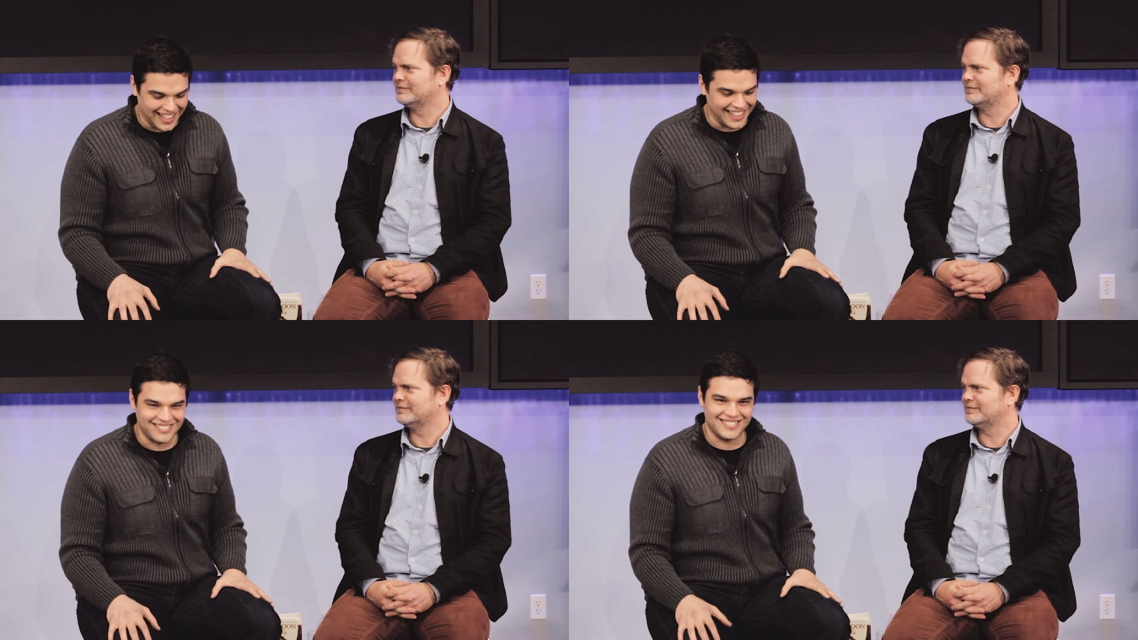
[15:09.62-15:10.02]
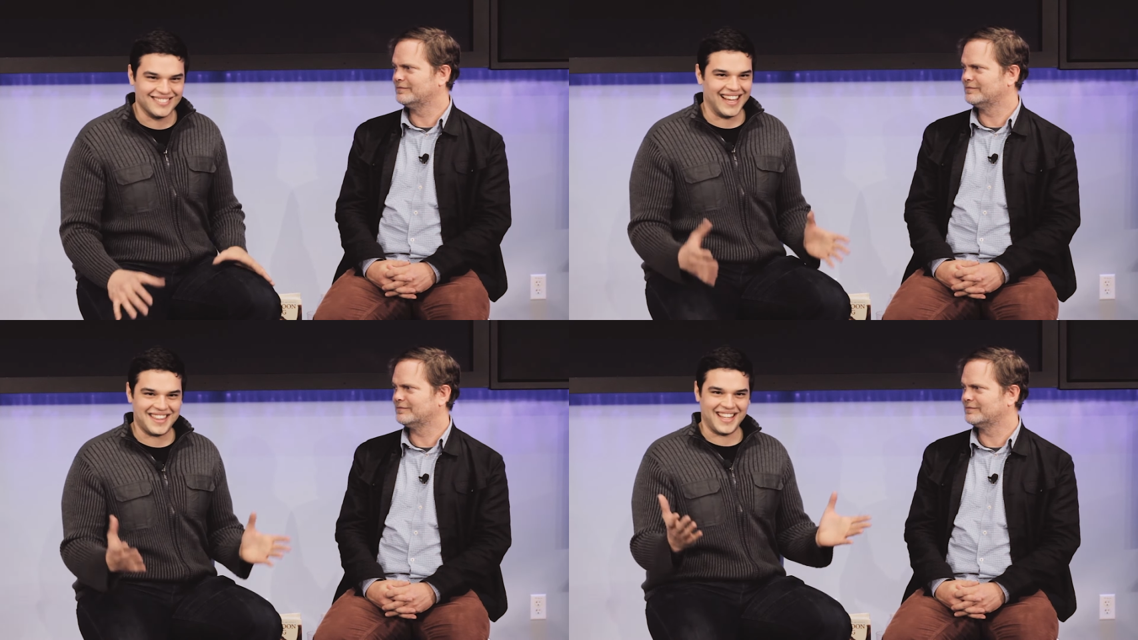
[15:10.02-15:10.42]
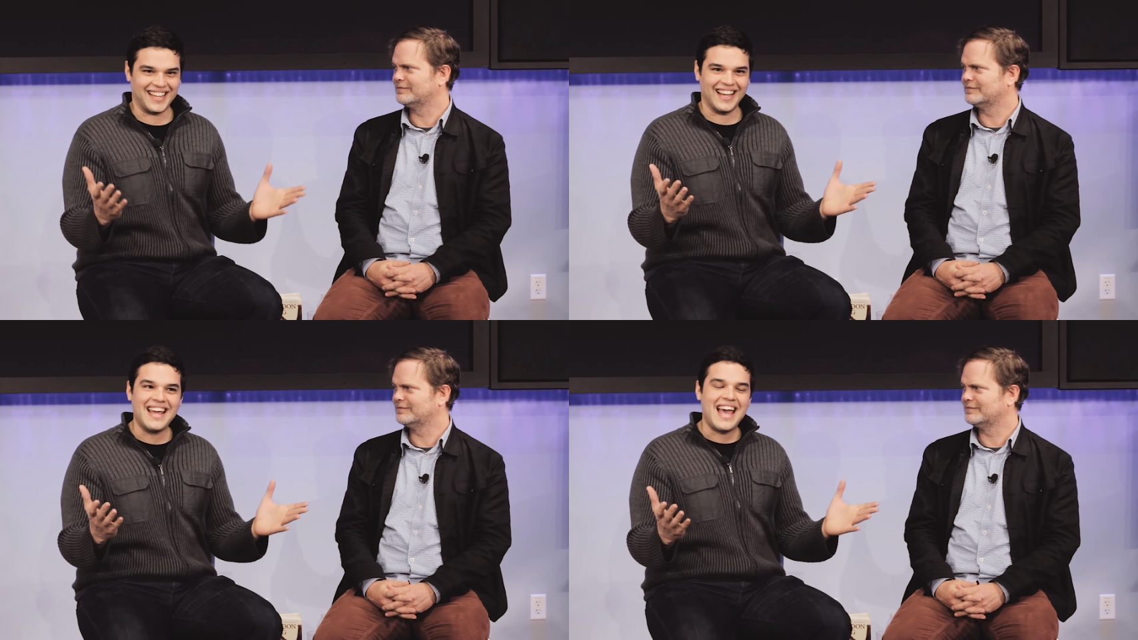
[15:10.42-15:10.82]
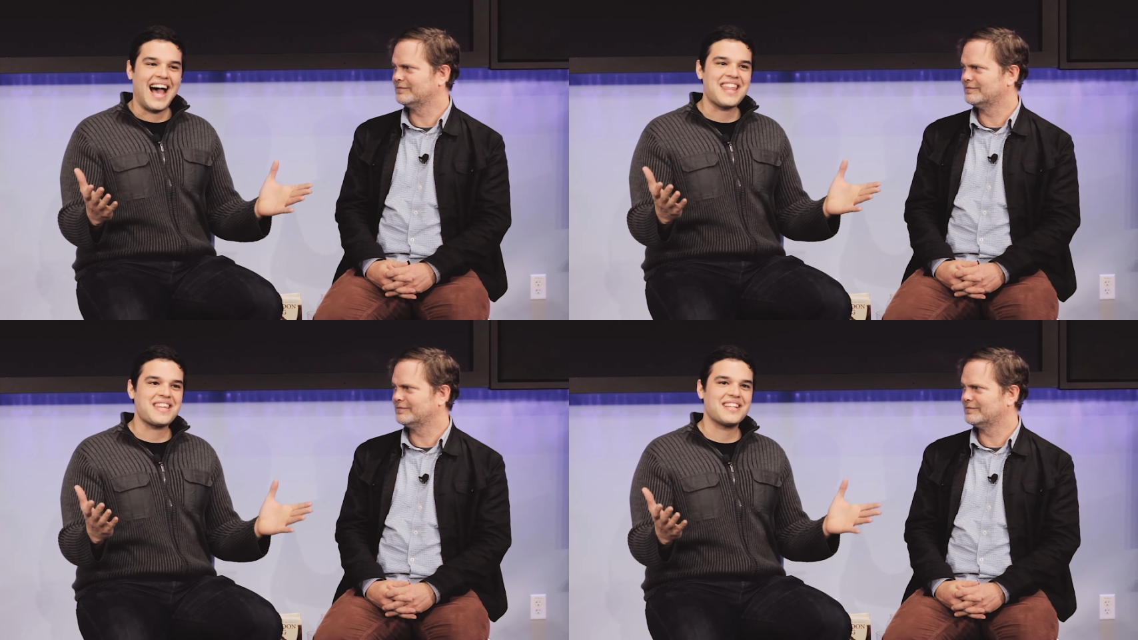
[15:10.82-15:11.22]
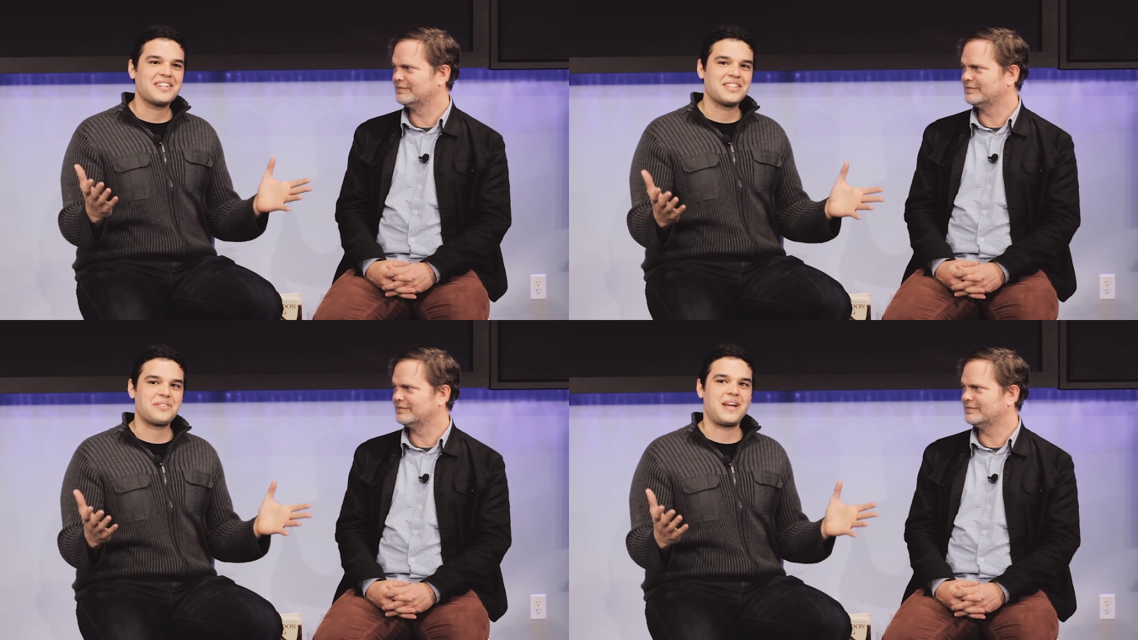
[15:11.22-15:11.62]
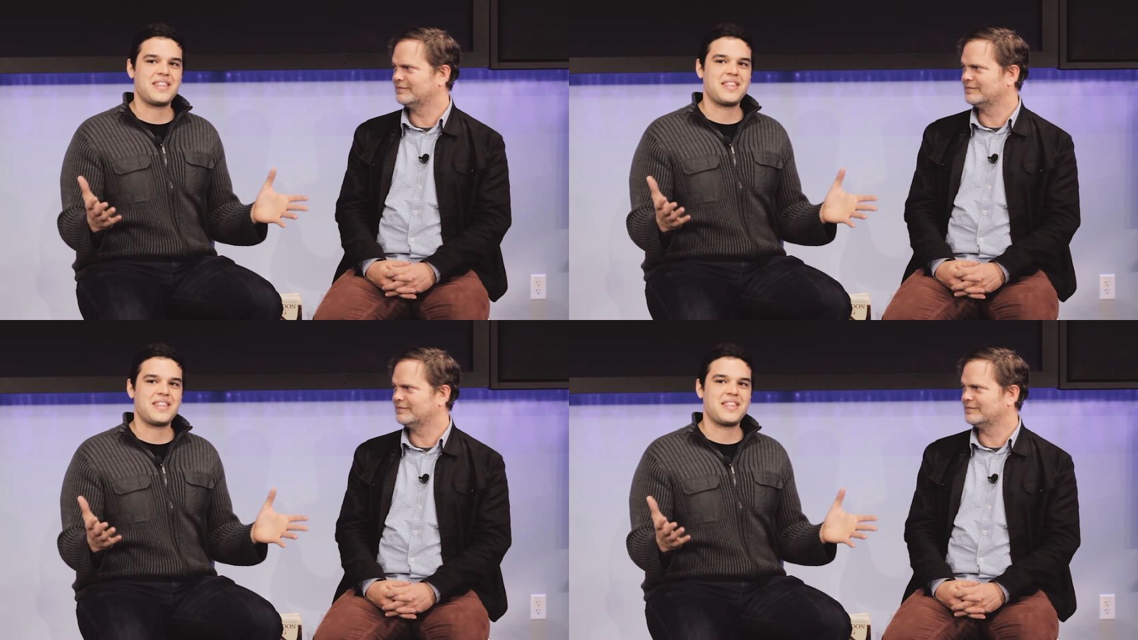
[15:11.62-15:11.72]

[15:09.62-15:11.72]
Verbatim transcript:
Speaker 1: I, I think, I think the, the great